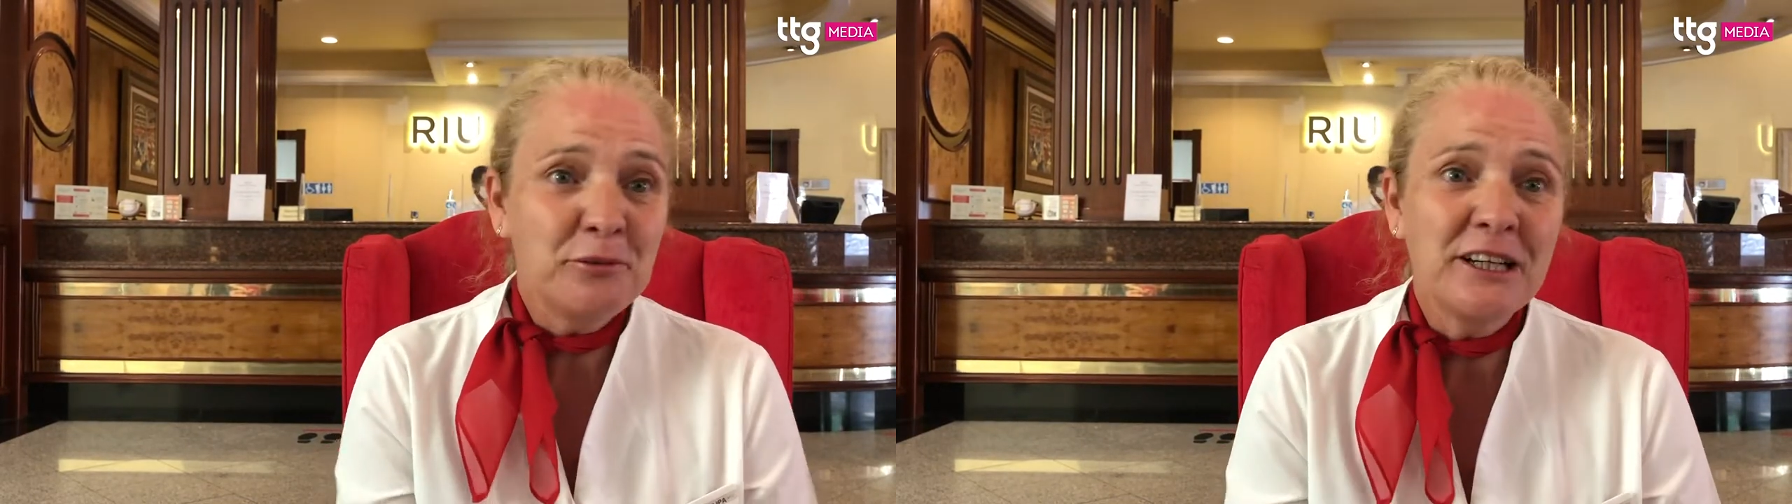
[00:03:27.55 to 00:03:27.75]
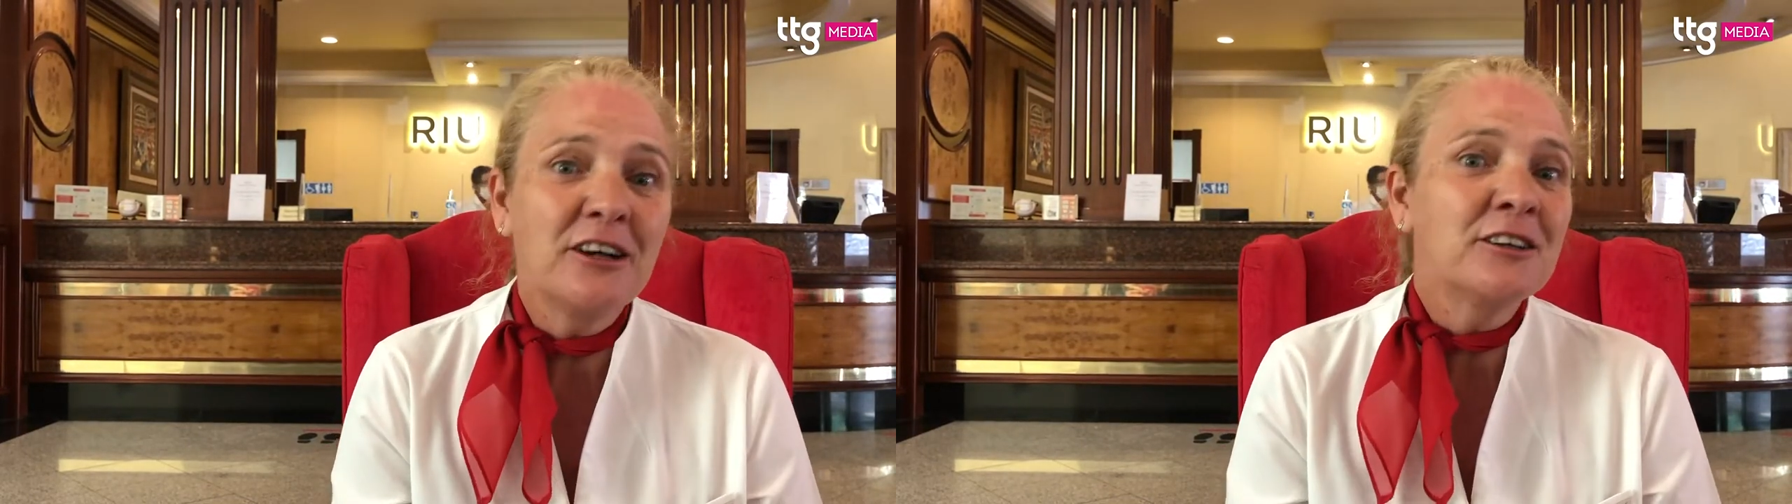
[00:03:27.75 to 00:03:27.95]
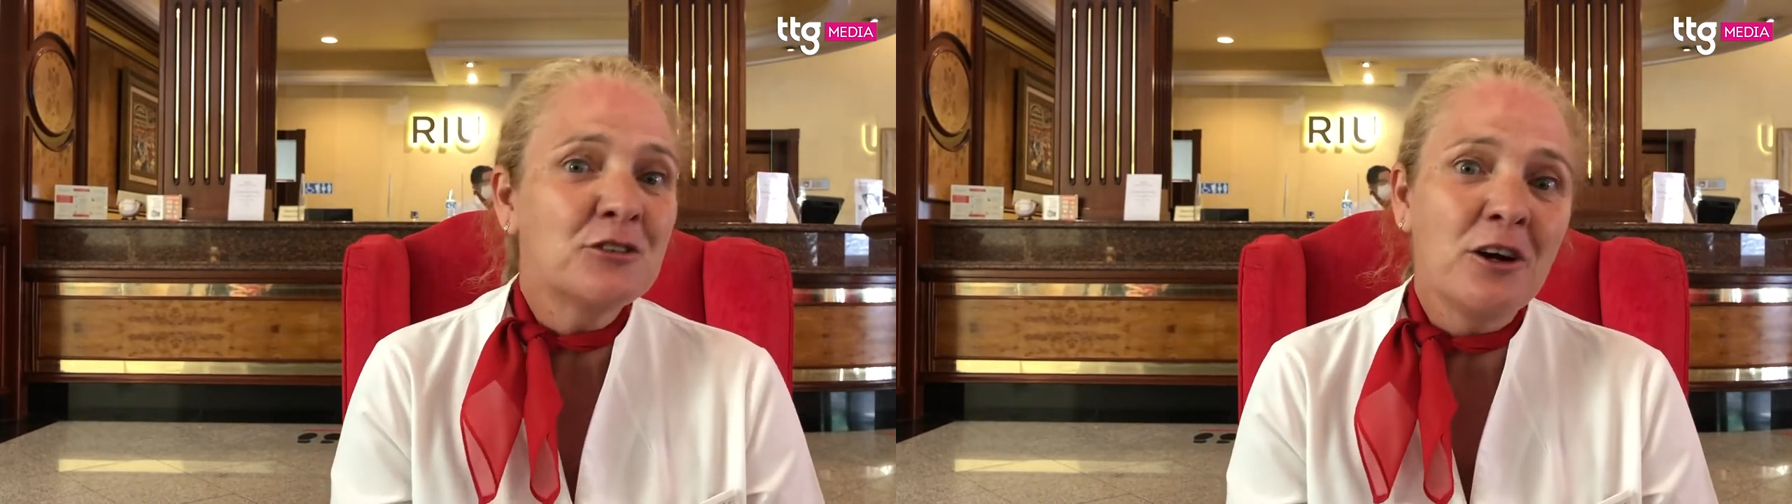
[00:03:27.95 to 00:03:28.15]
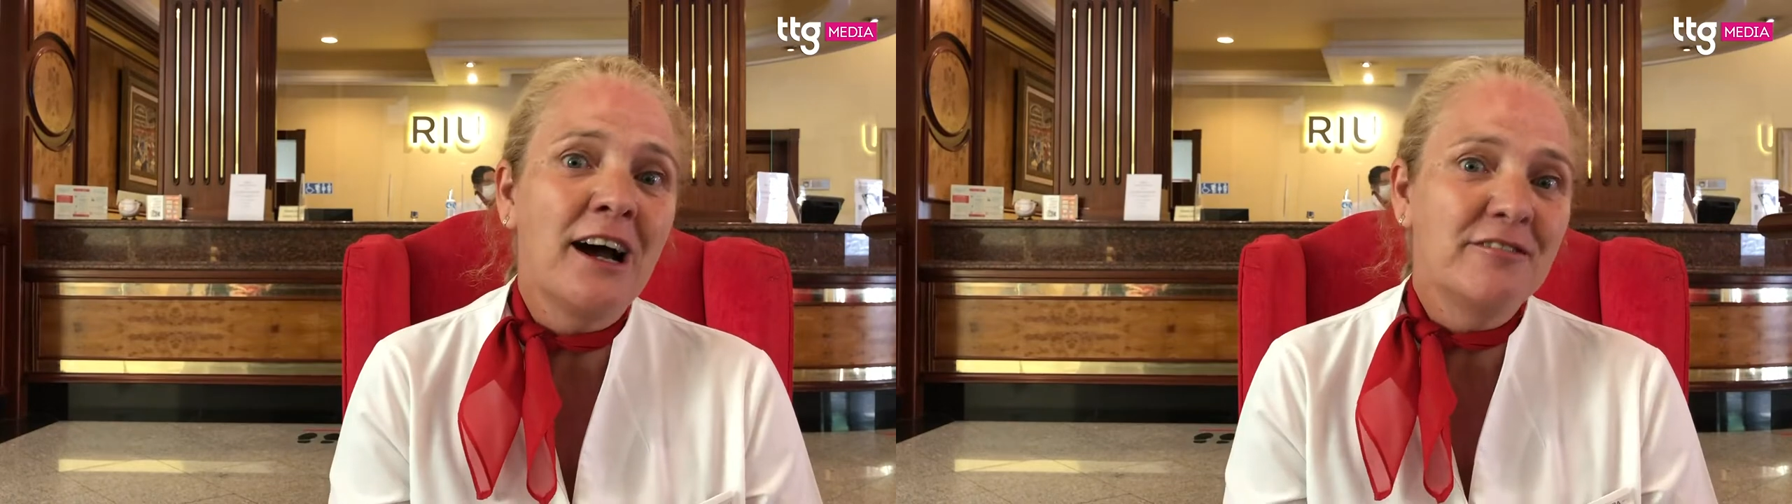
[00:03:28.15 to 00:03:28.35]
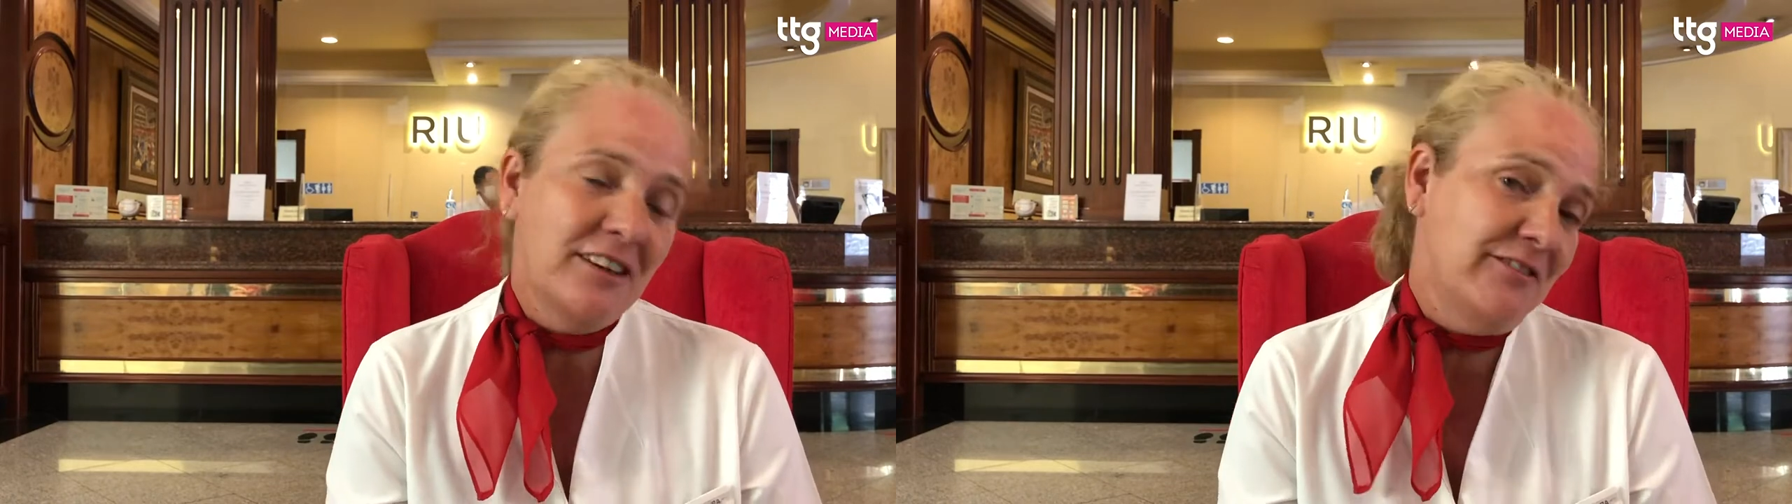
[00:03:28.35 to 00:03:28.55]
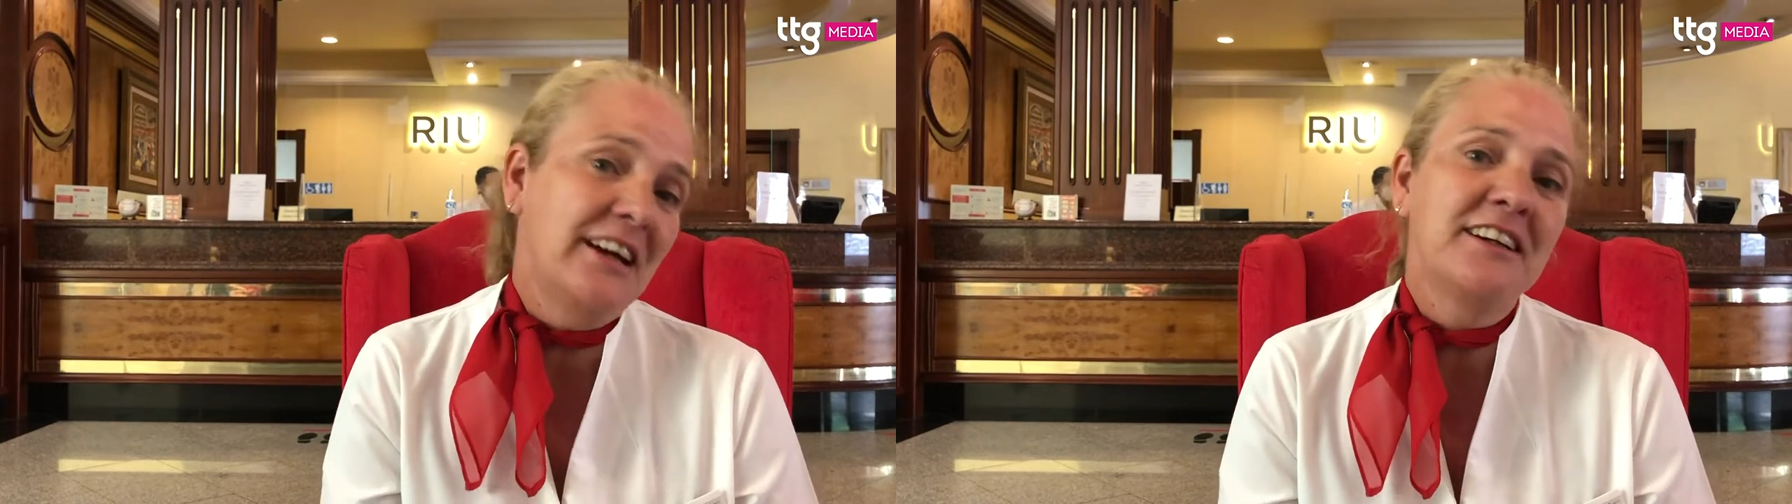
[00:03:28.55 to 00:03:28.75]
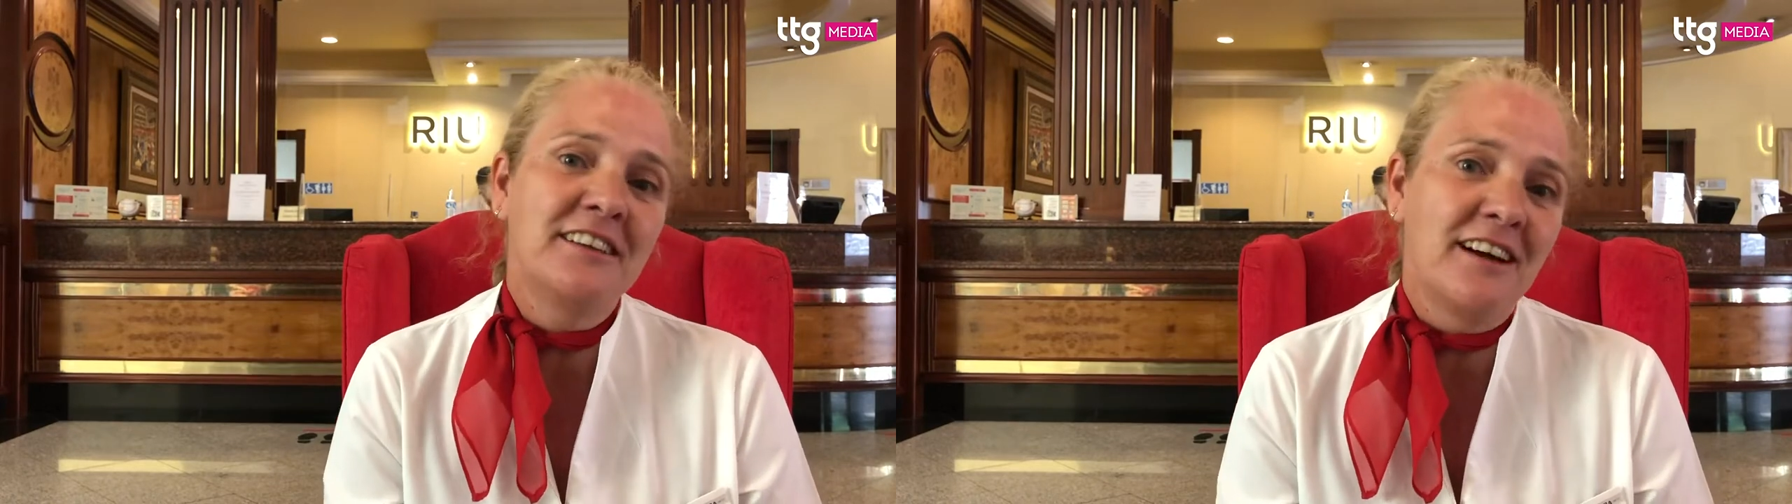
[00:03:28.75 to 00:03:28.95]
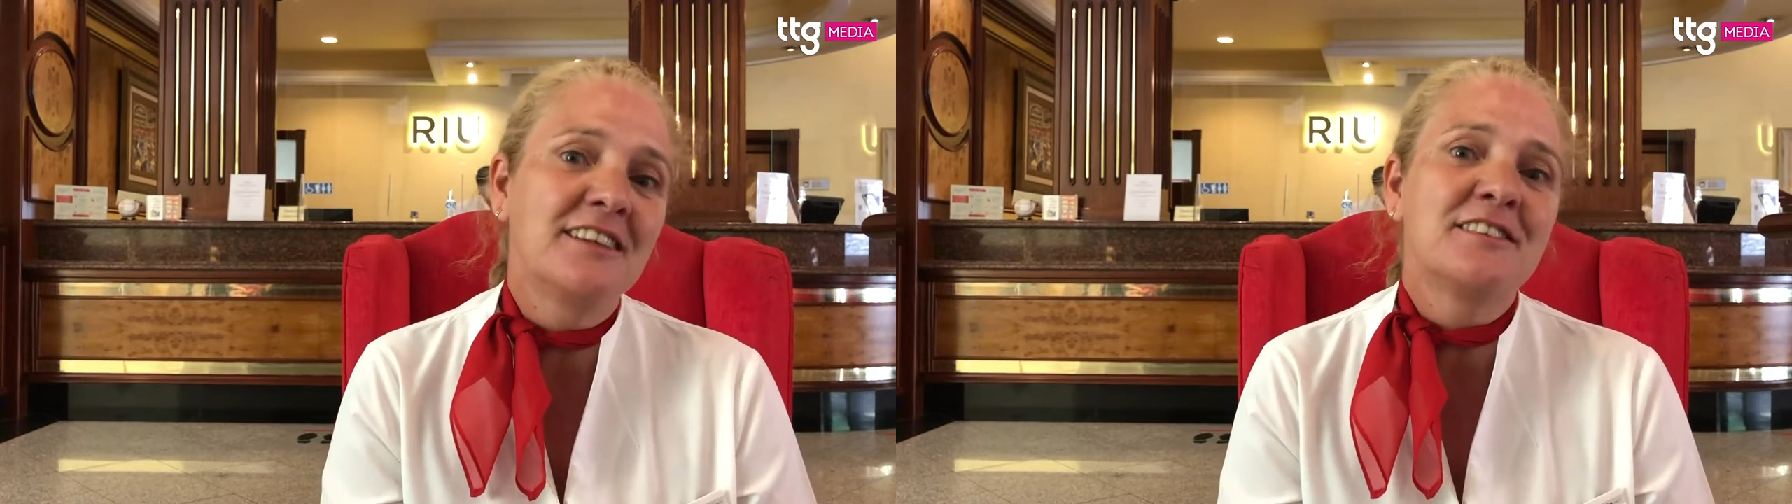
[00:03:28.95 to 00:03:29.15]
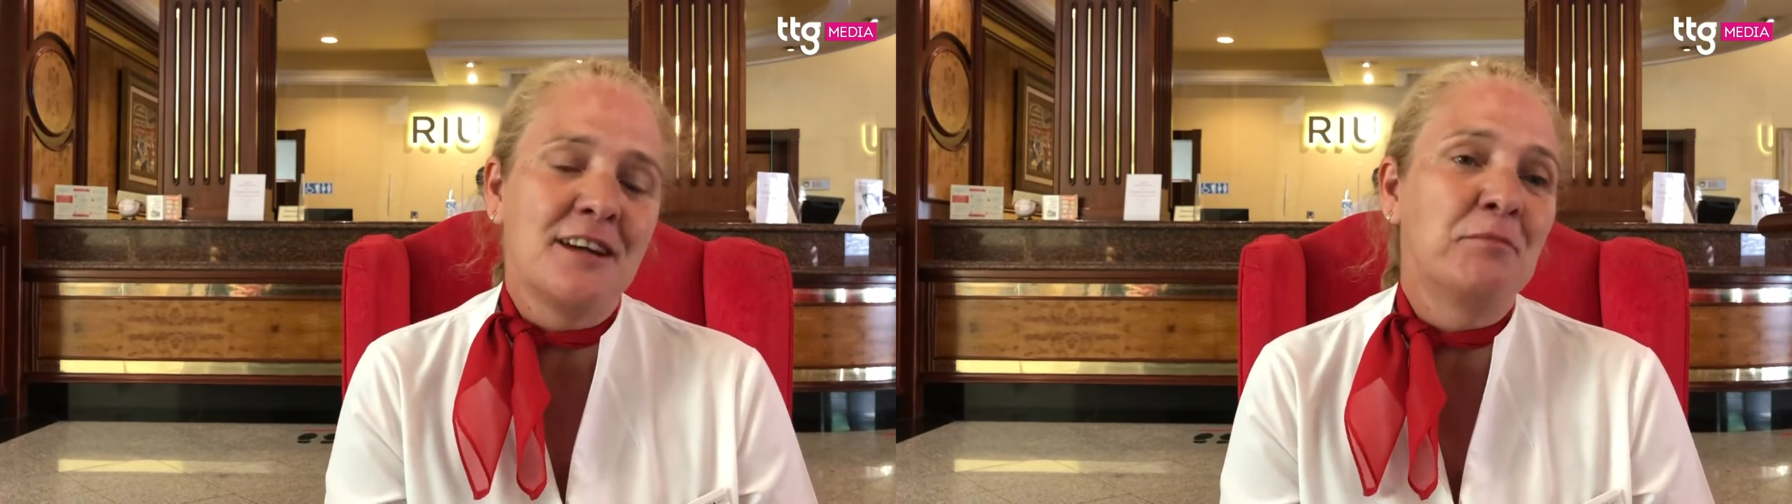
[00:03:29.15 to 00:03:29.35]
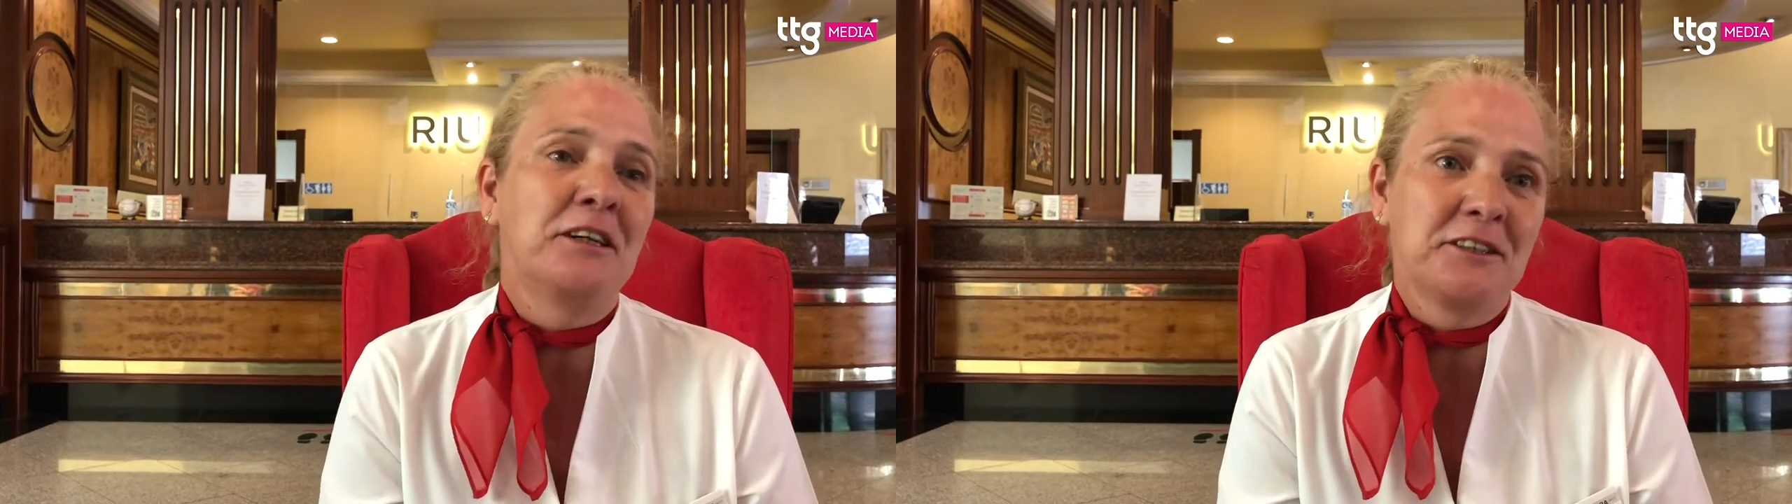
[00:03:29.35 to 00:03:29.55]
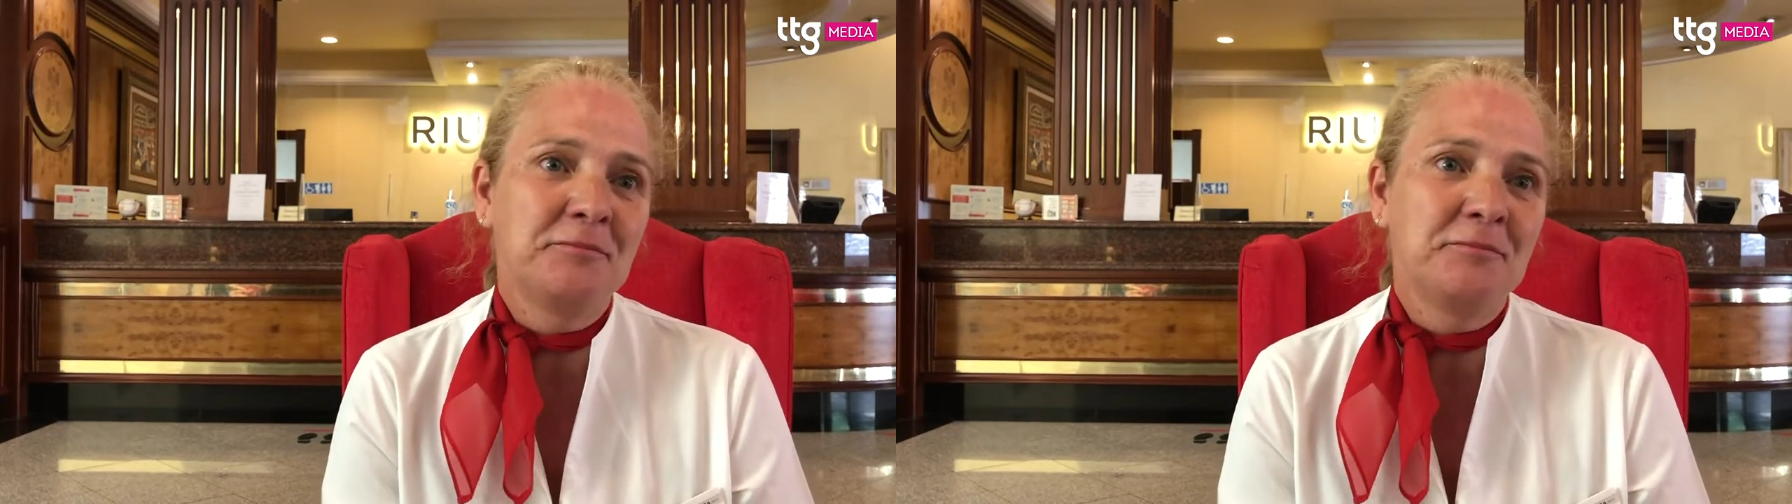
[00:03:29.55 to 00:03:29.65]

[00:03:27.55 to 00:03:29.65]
we're going to have a very nice summer.